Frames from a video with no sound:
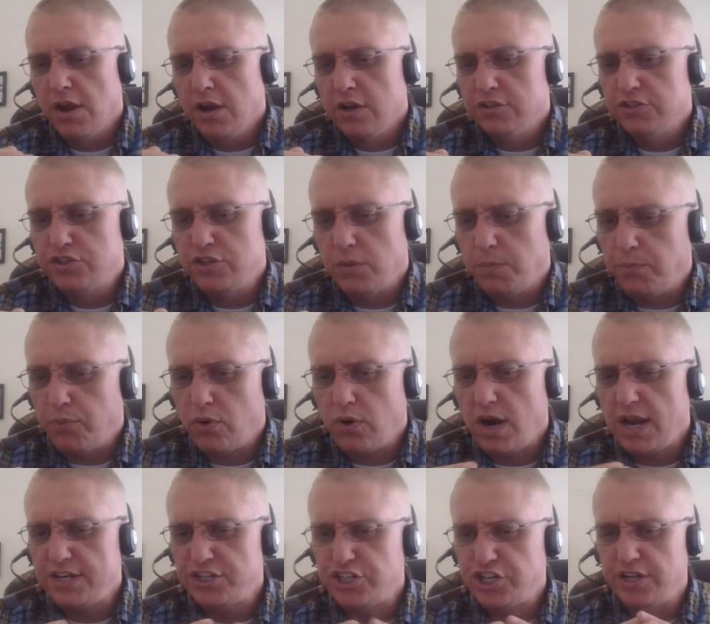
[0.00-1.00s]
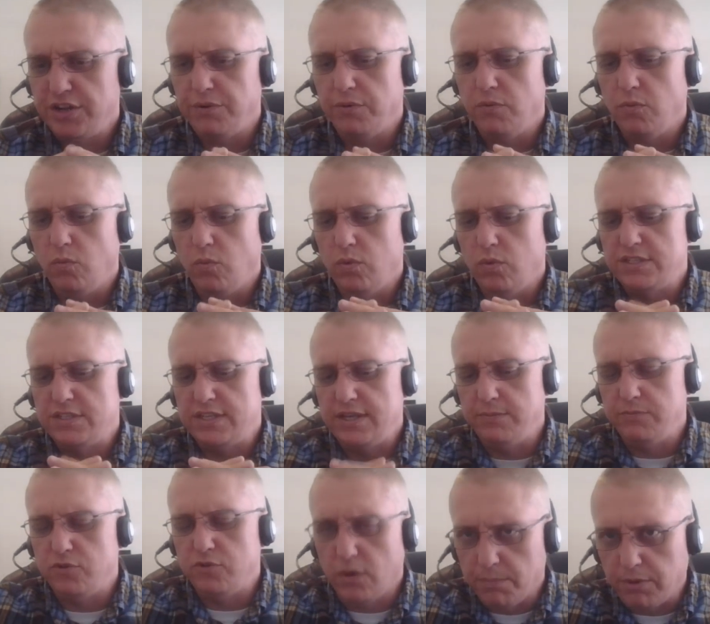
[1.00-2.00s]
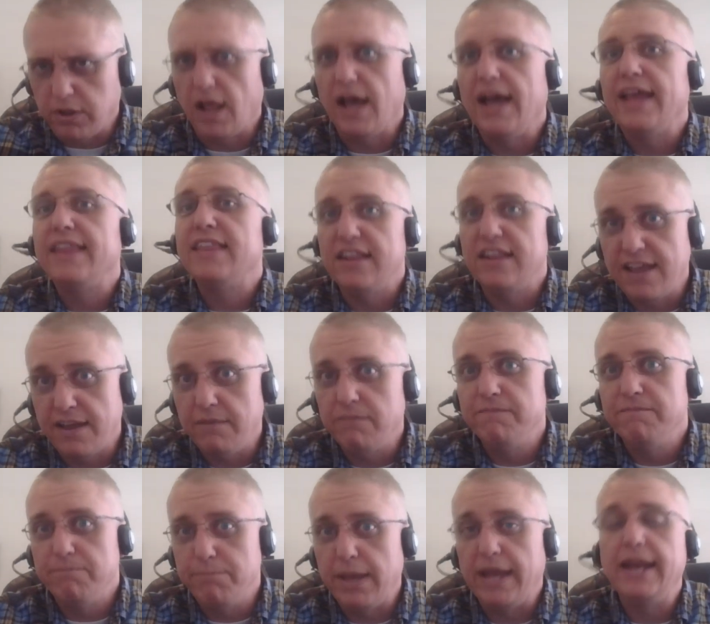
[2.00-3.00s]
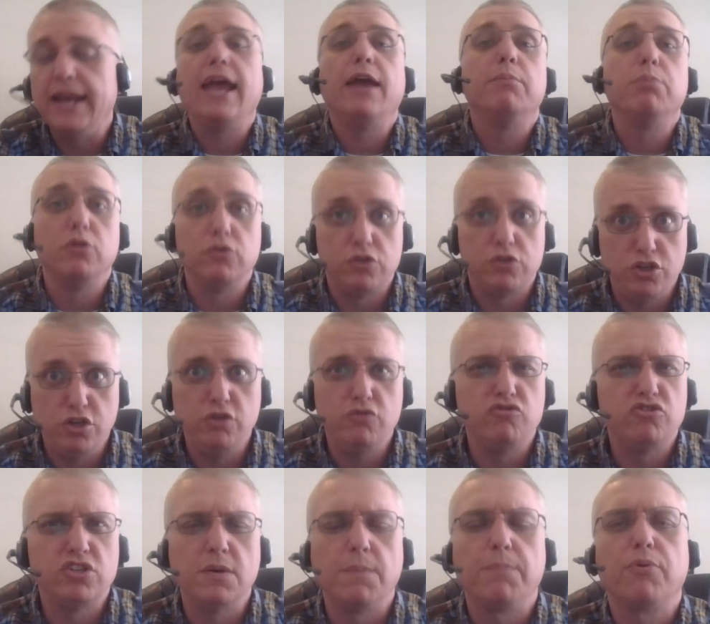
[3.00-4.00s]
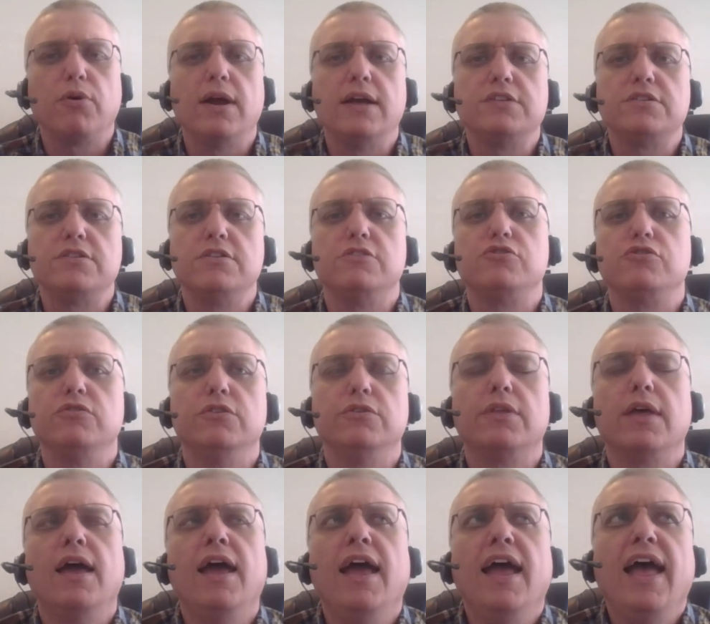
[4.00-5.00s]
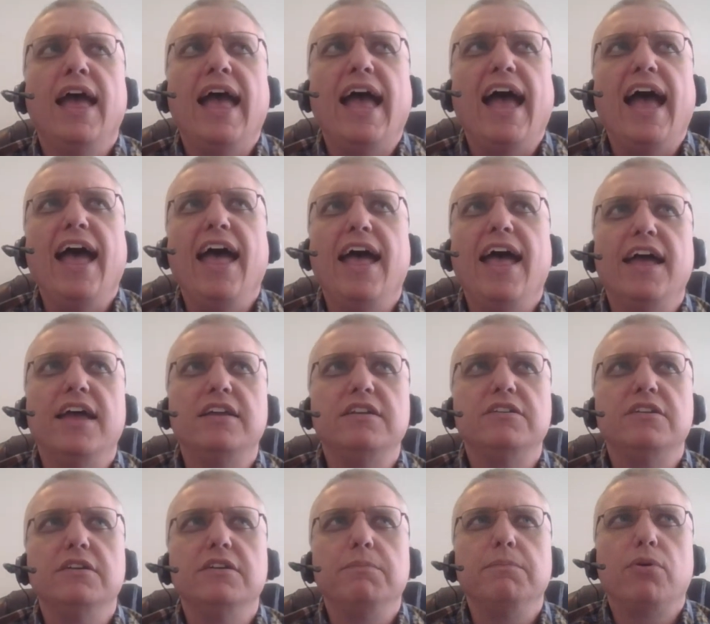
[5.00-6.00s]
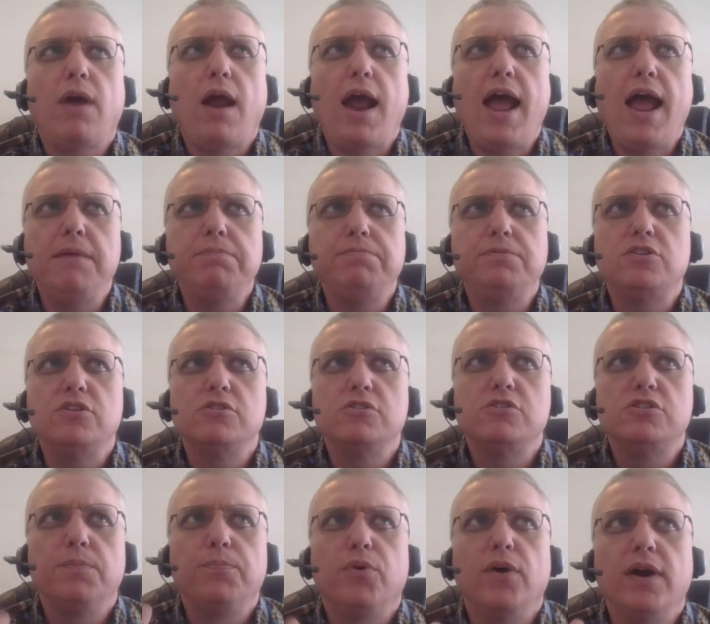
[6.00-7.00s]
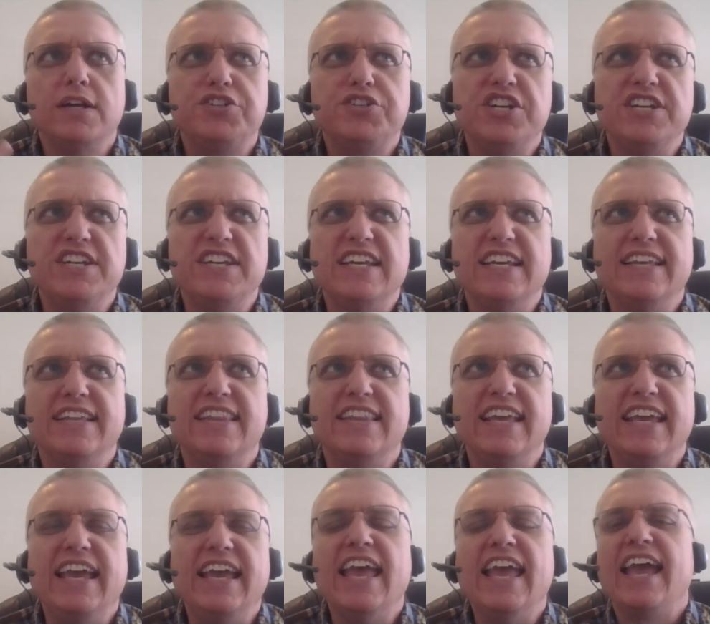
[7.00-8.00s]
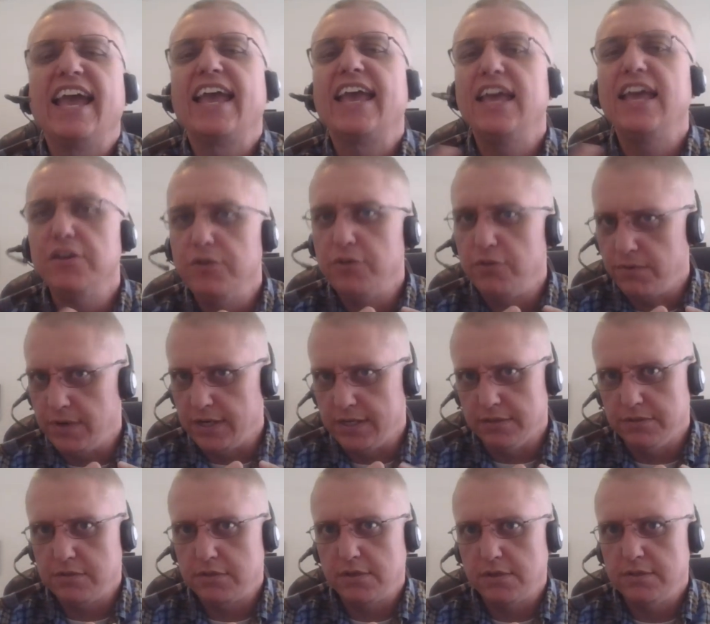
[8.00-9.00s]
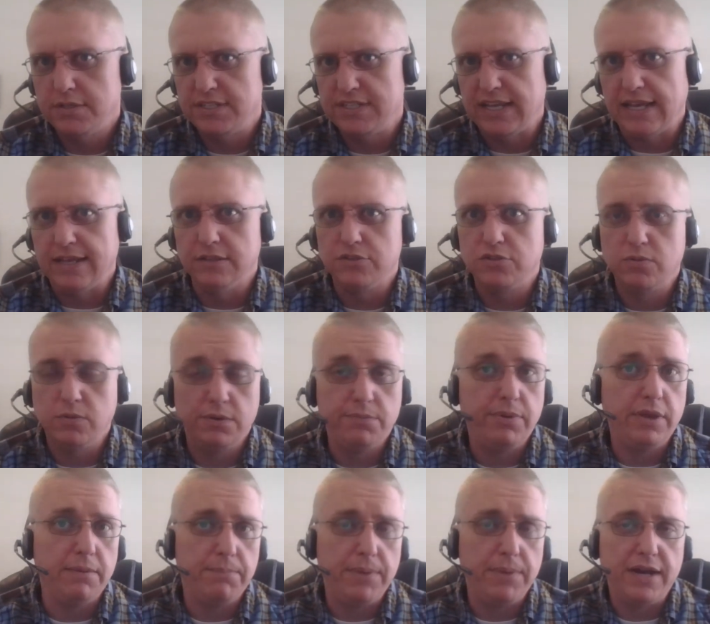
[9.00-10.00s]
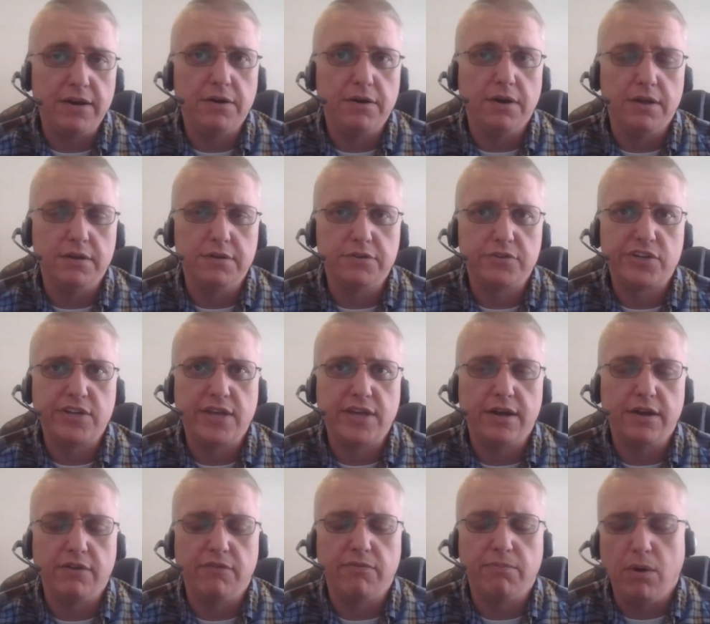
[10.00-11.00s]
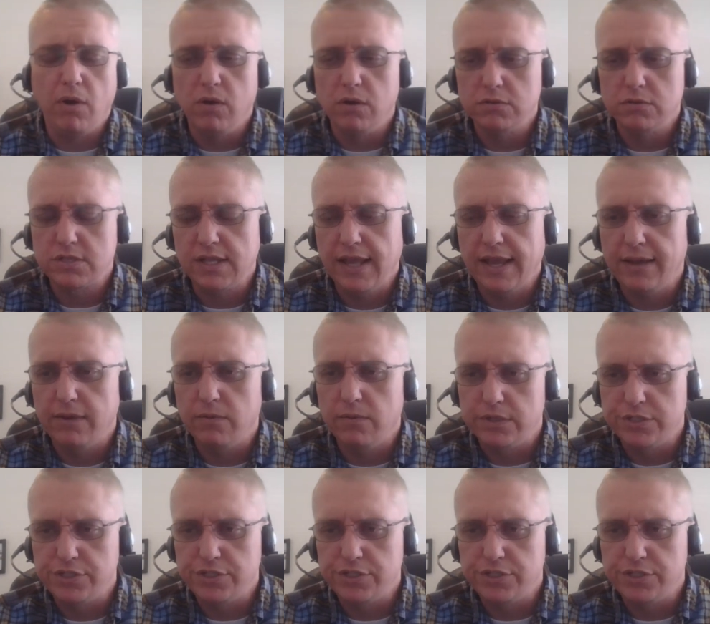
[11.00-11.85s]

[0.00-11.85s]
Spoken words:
suppression would seem to imply that they've been able to suppress the truth. And perhaps suppression in the hindrance sense would be a better understanding of Paul's language